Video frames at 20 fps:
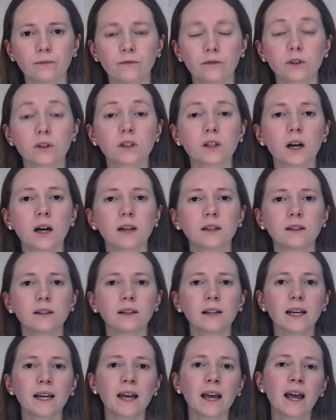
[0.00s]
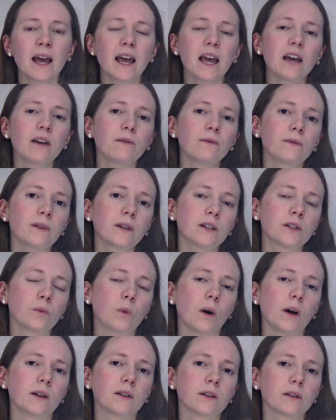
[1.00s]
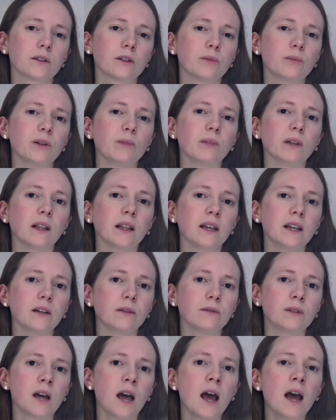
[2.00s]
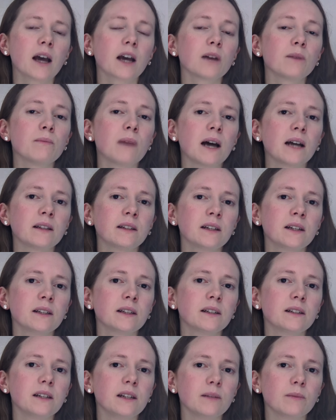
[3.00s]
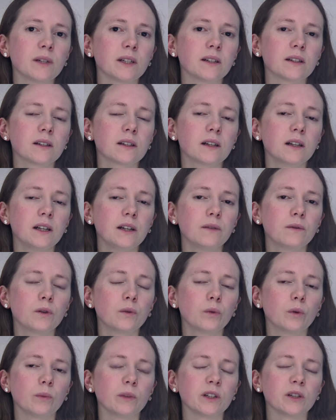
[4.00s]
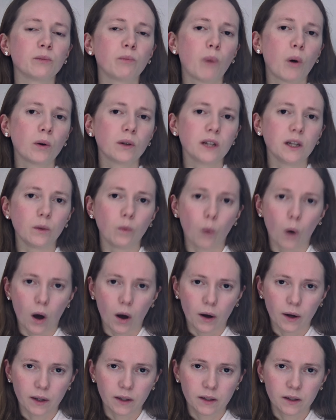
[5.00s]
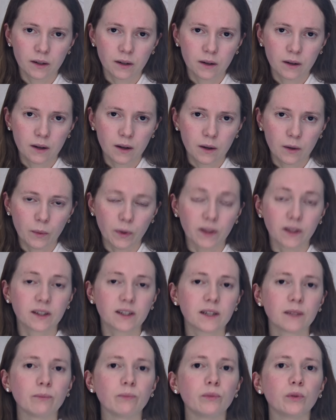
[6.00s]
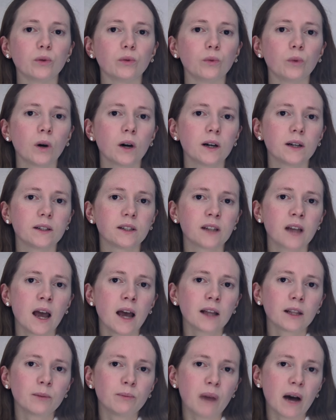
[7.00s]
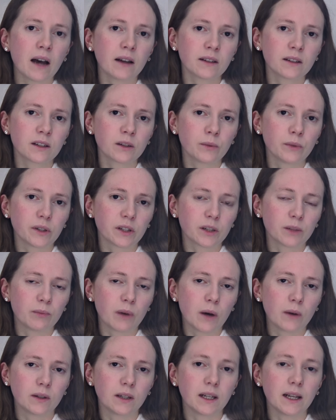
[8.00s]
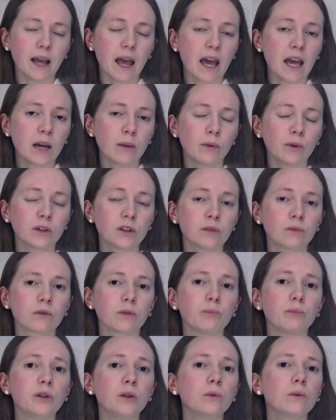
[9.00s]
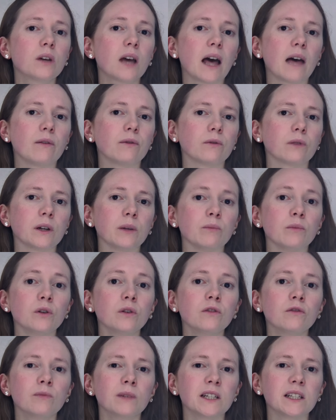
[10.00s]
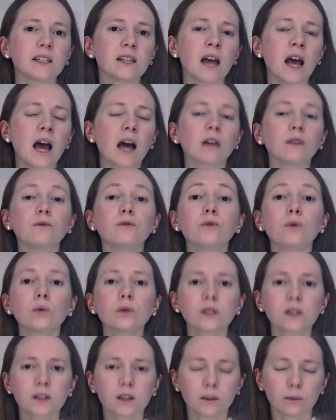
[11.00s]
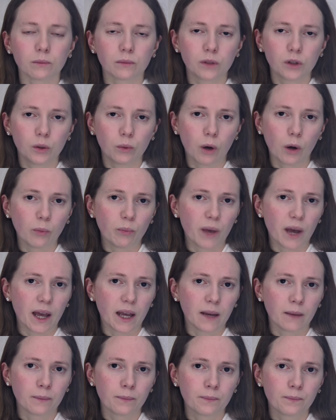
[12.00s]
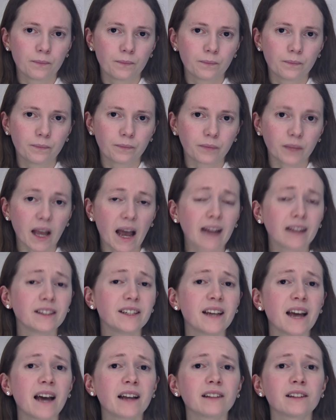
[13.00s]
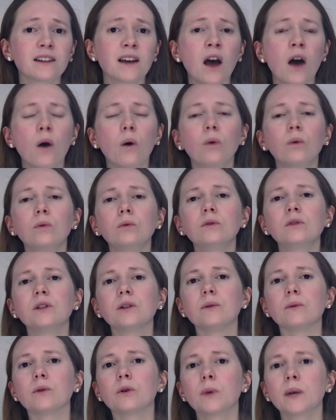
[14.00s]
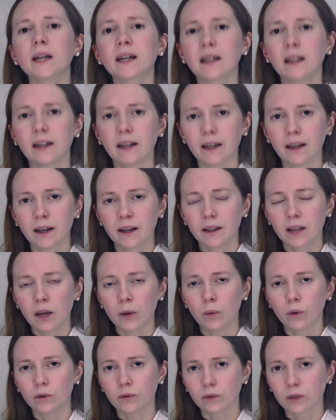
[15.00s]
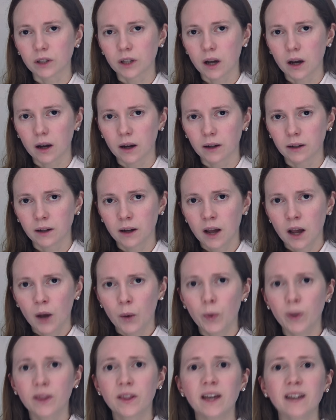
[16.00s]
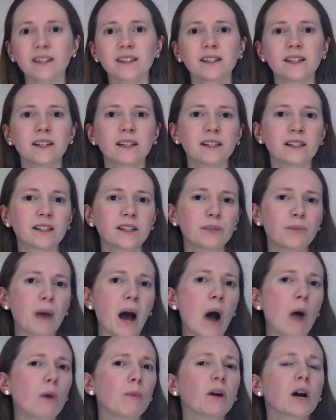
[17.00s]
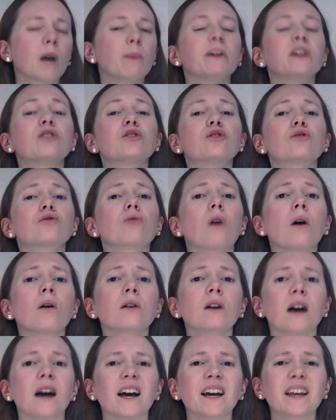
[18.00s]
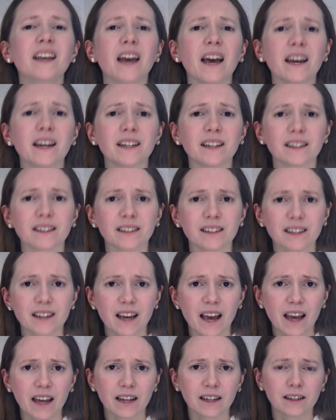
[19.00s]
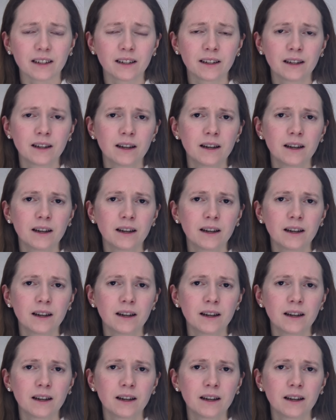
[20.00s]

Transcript: For certainly, if his words are to be believed, commanding the demons to leave the woman's body worked. With simple words, the pastor was supposedly able to rebuke every movement and force them to obey. And yet, all too quickly, they would return, with their sinister power becoming stronger again and again.